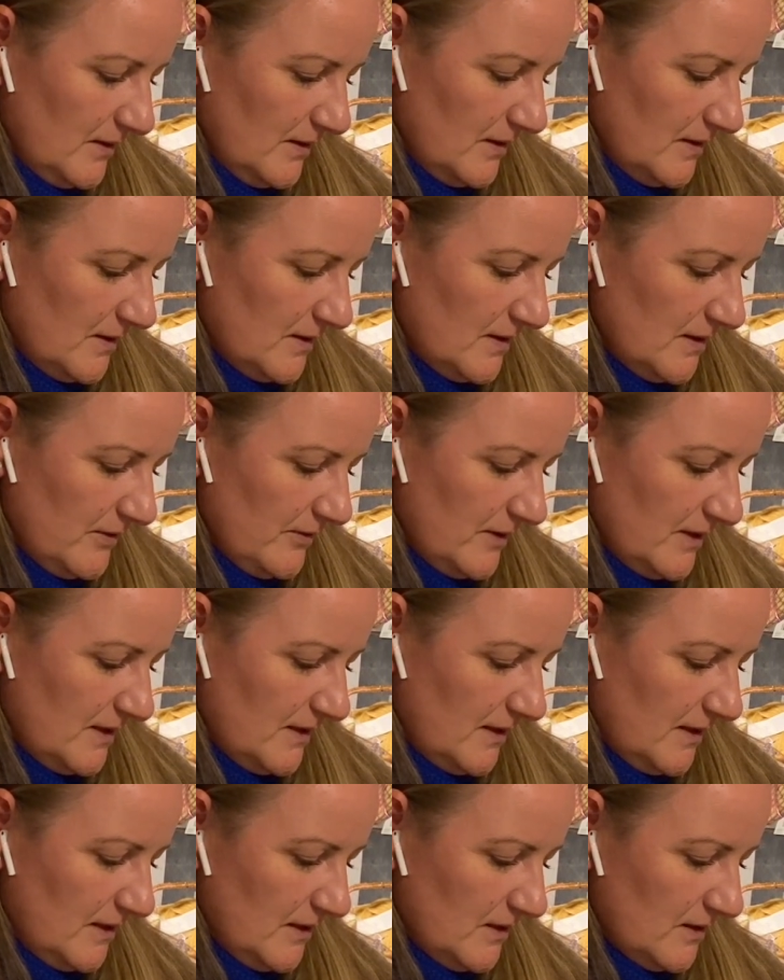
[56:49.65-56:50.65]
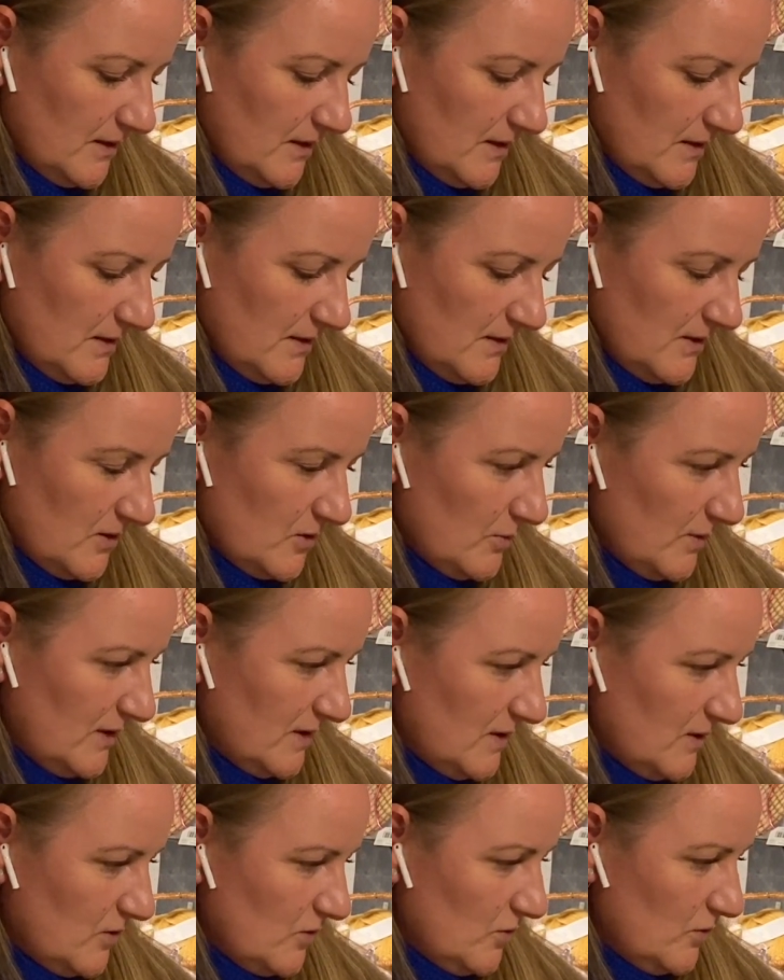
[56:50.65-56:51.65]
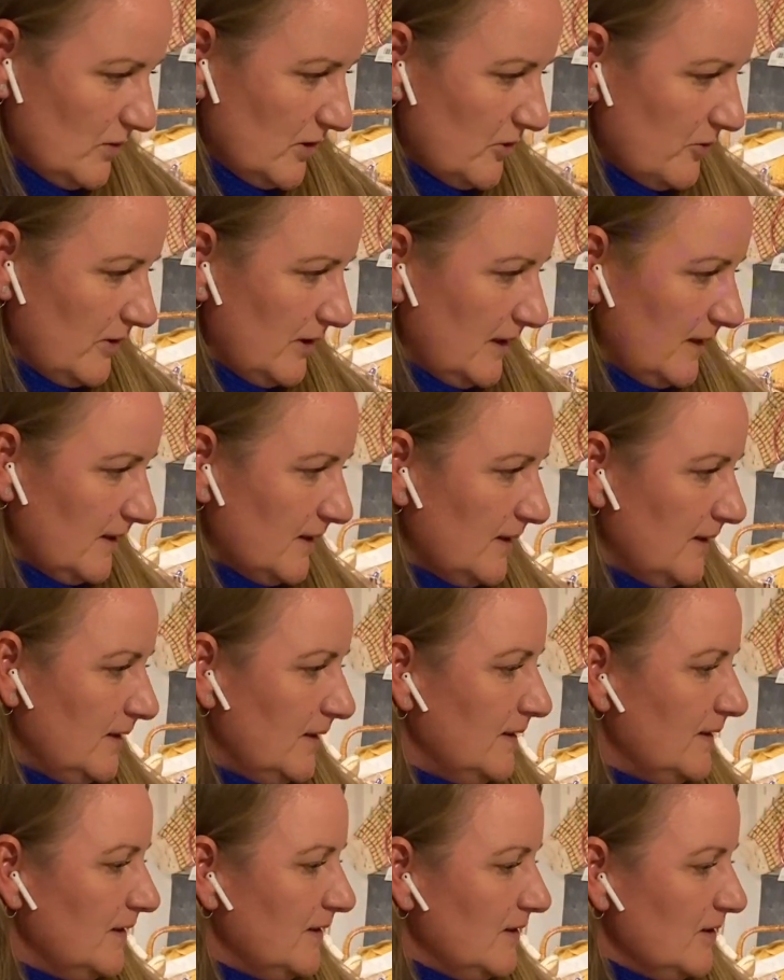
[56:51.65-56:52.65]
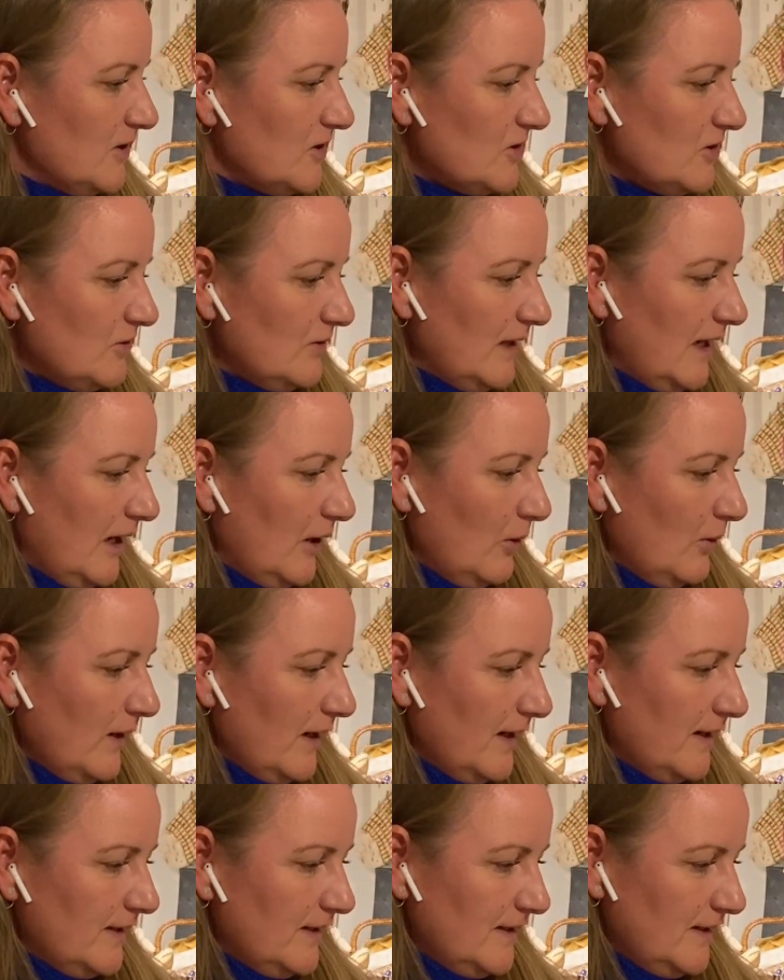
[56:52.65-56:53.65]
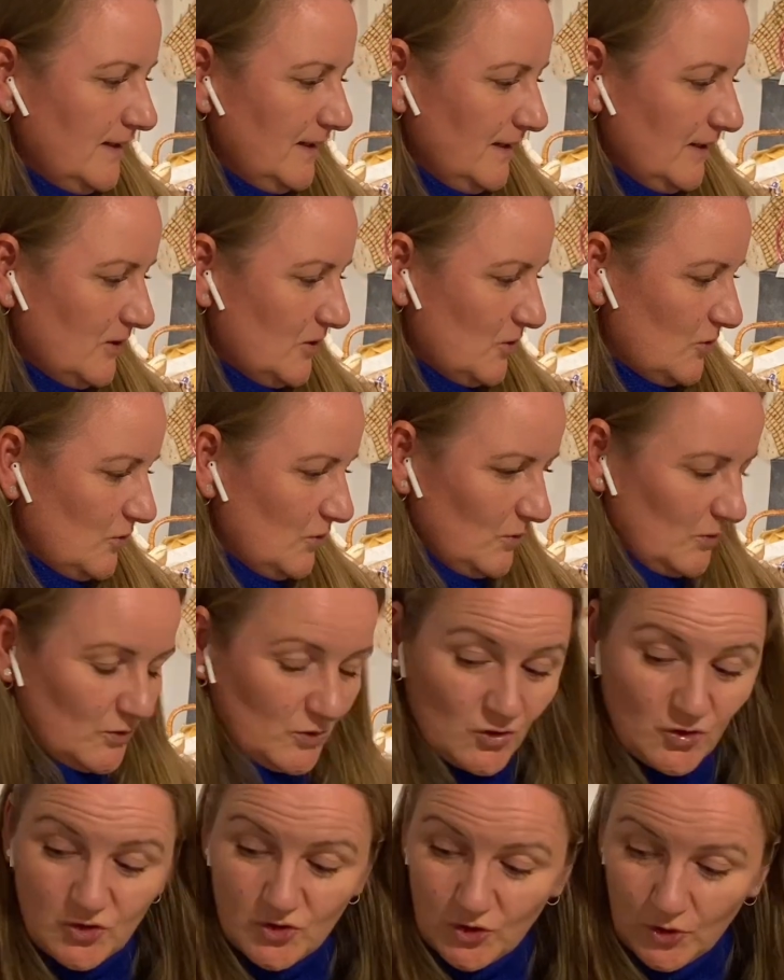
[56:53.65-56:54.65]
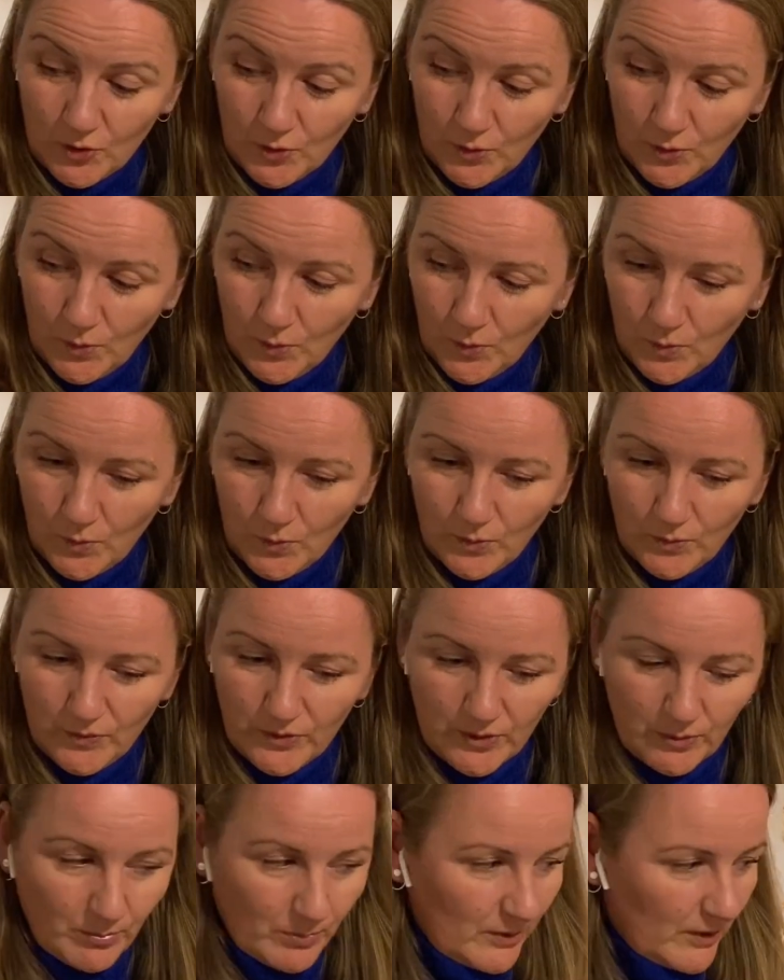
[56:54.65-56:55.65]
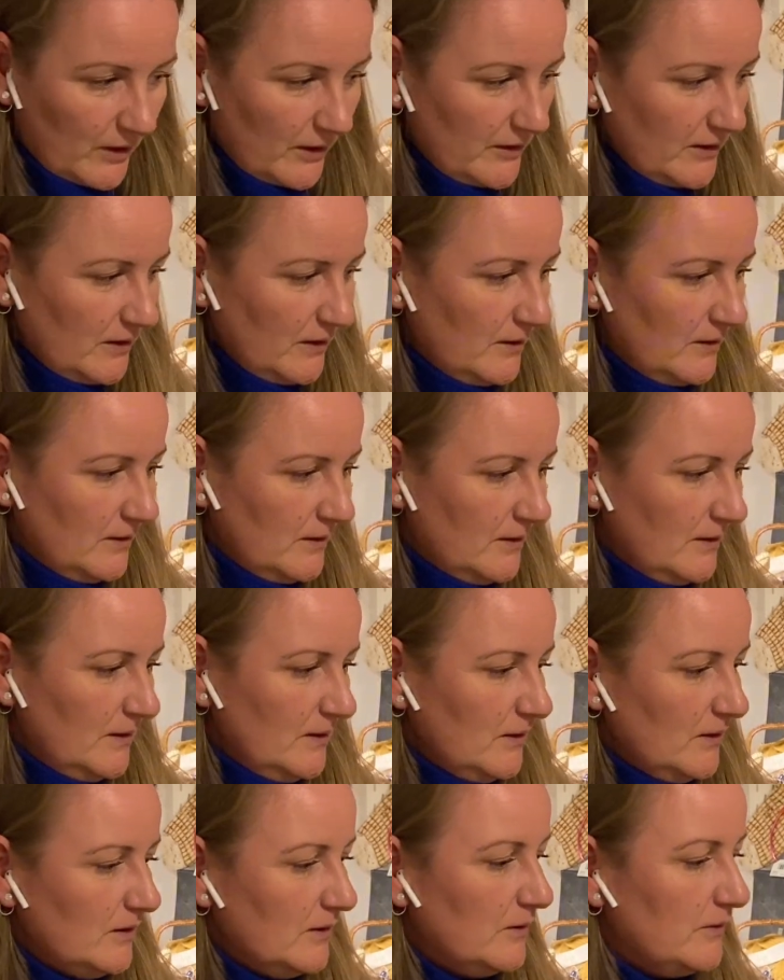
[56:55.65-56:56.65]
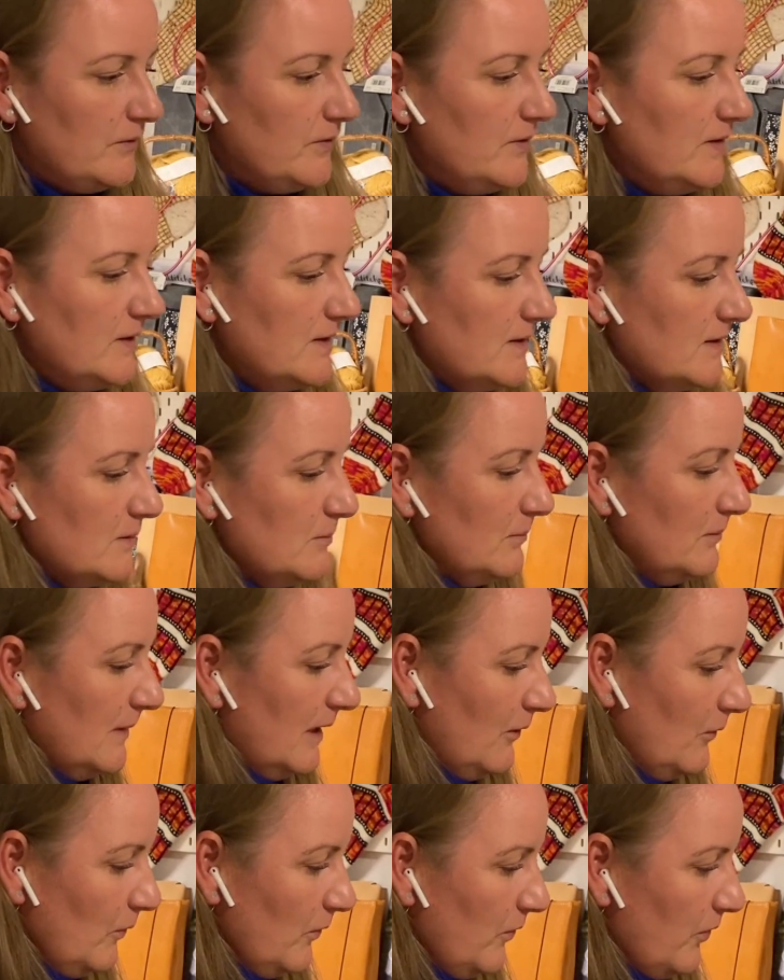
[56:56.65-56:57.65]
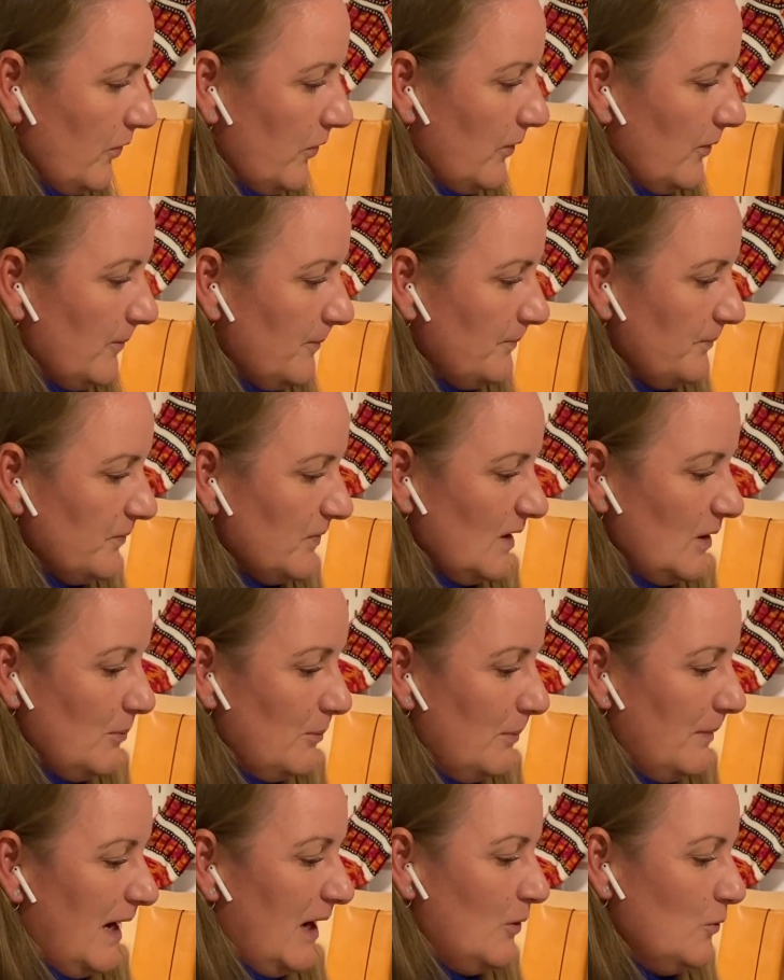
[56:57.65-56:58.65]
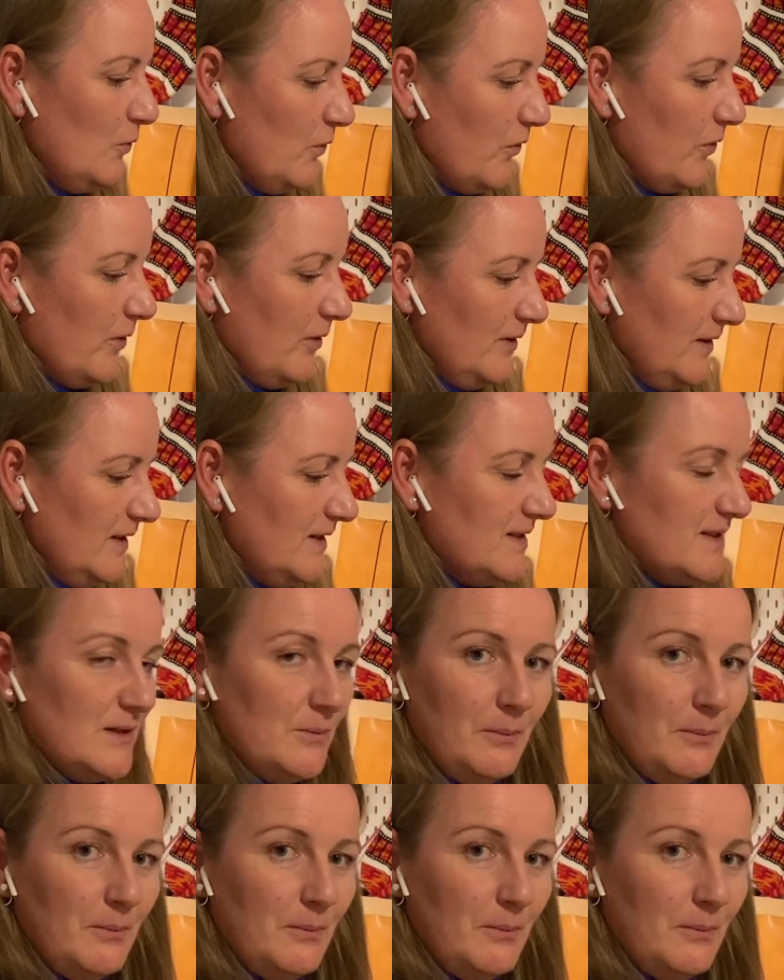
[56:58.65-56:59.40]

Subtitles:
78 cotton, 22 acrylic. So now I need to sew the body of this mouth. It's a